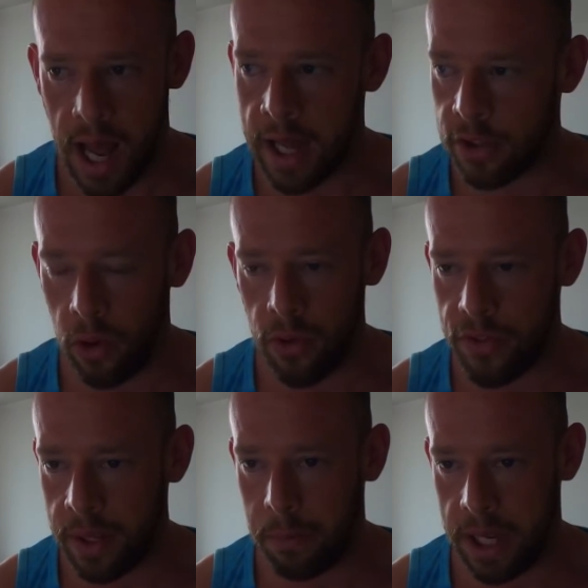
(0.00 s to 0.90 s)
I don't
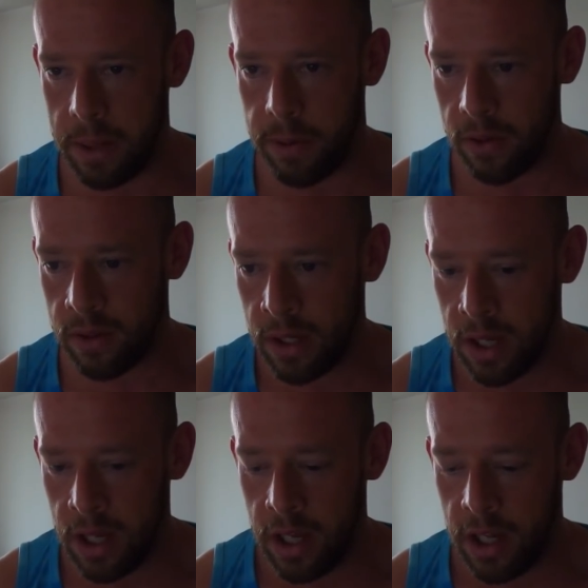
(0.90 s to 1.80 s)
think people
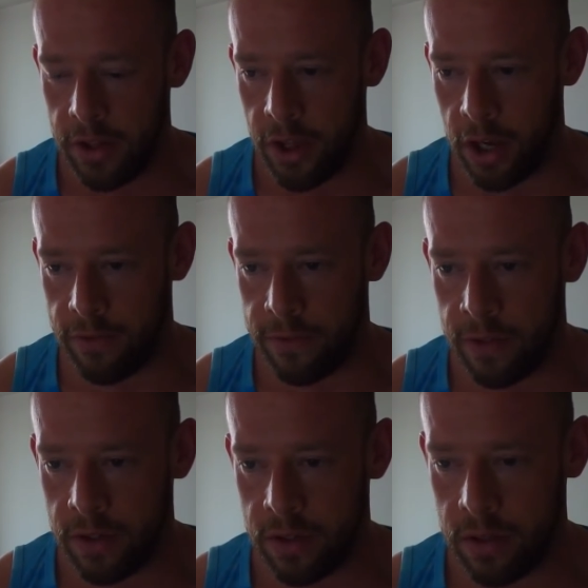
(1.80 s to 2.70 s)
that have,
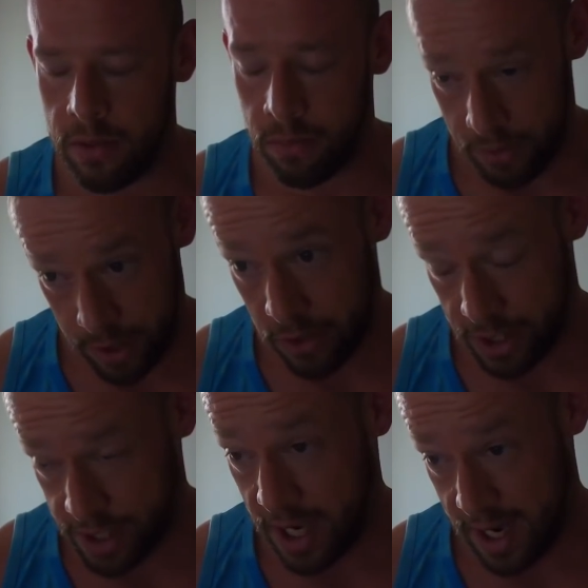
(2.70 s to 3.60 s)
well, you're going
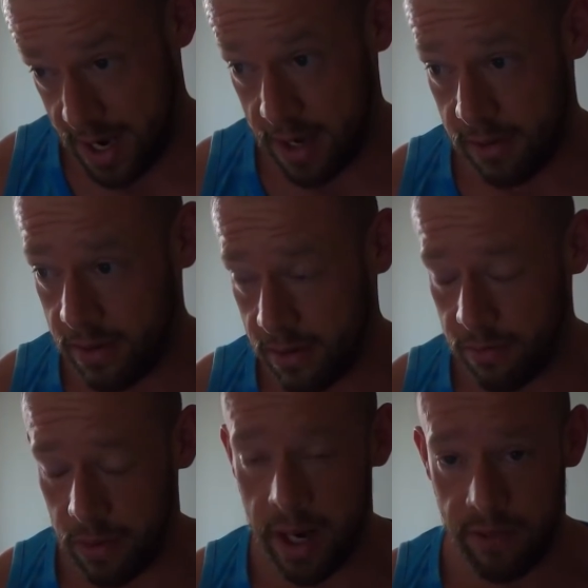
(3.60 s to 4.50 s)
to see it now
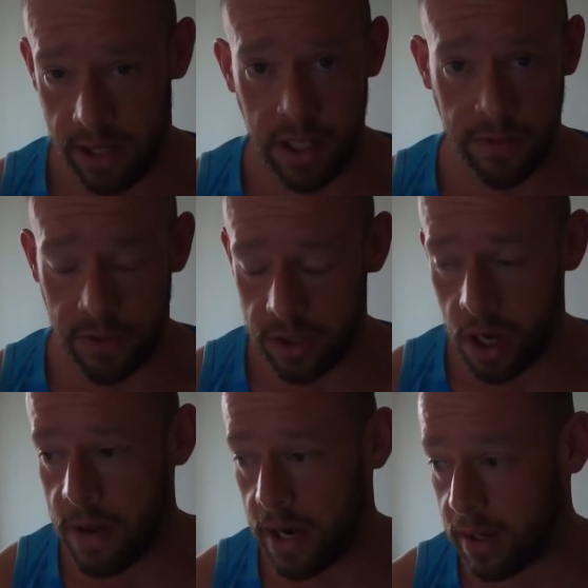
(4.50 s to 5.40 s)
when I read this first
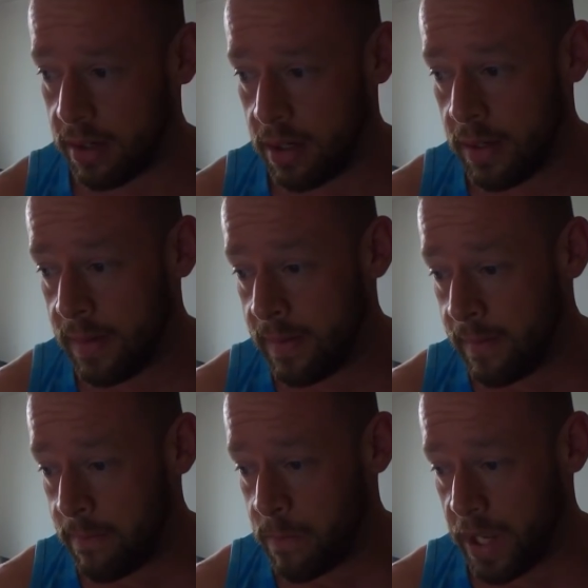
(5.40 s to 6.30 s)
comment out.
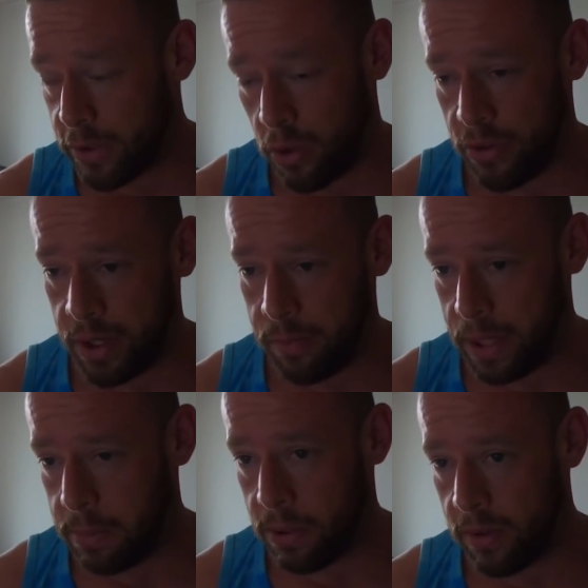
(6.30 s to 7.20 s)
I don't think
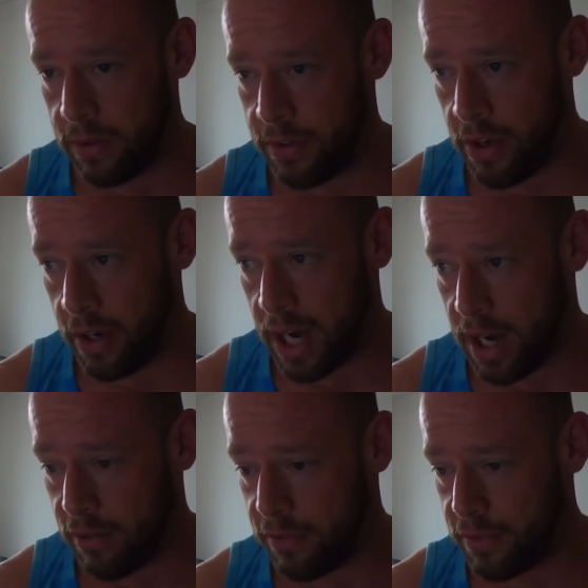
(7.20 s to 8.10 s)
people that
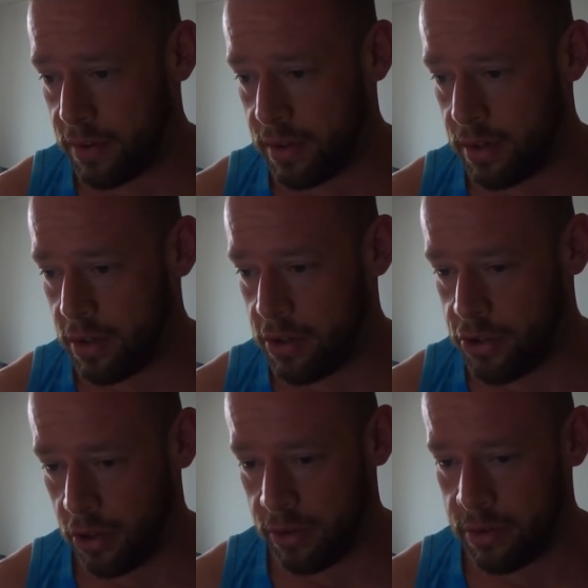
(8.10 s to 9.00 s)
have
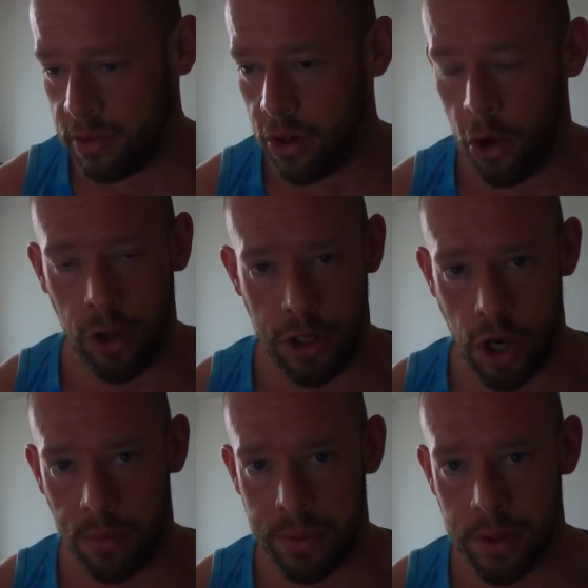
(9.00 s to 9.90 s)
done other
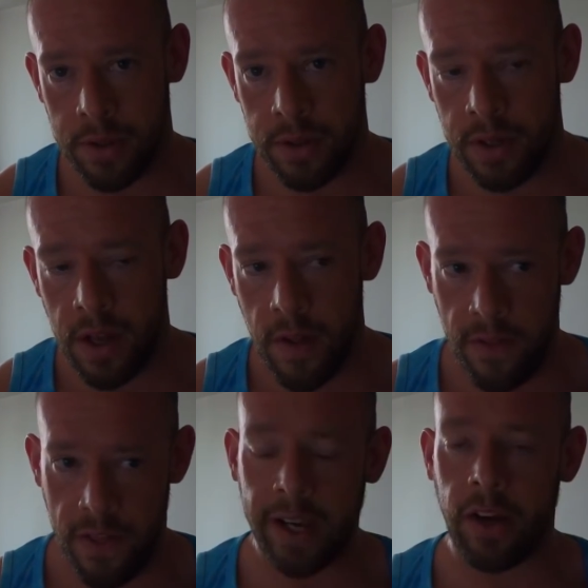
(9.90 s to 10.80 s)
jobs,
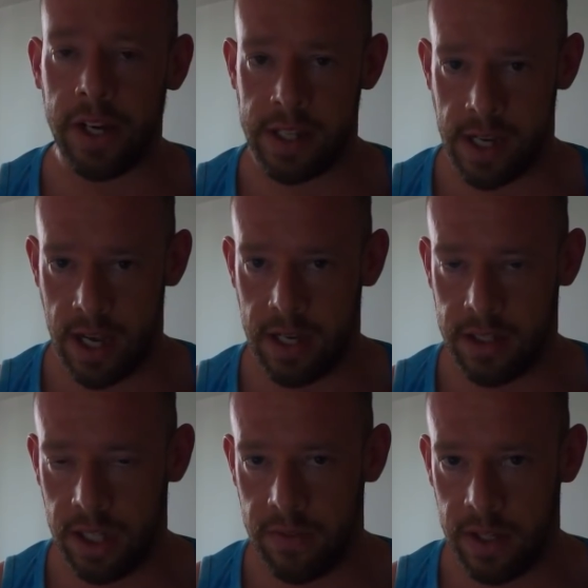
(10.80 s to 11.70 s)
then gone into
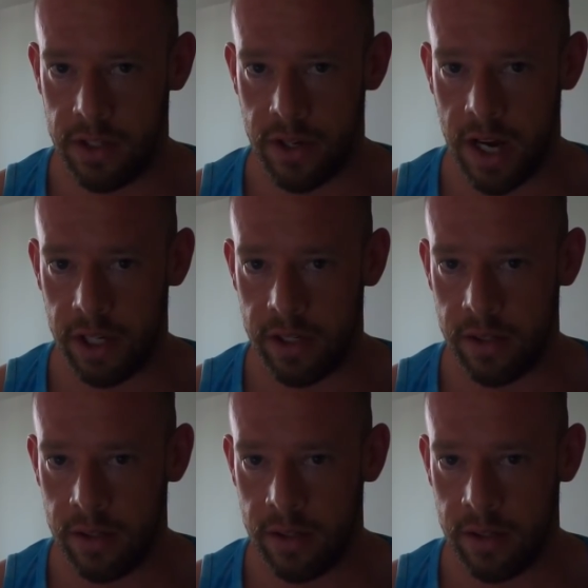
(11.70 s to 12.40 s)
HGV driving,